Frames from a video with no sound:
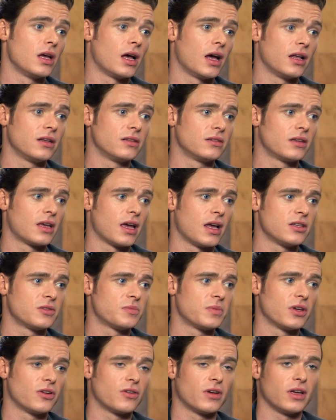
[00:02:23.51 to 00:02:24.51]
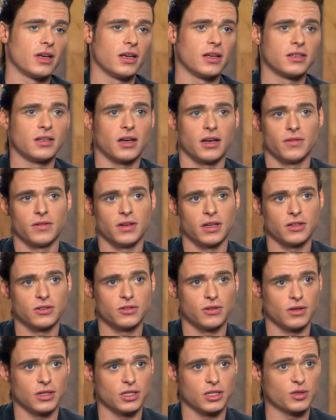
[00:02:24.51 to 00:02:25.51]
And Ken's been great at diving
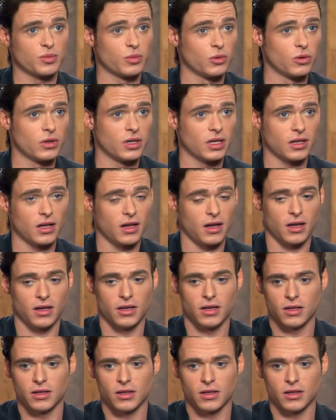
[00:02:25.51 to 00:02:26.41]
into and exploring that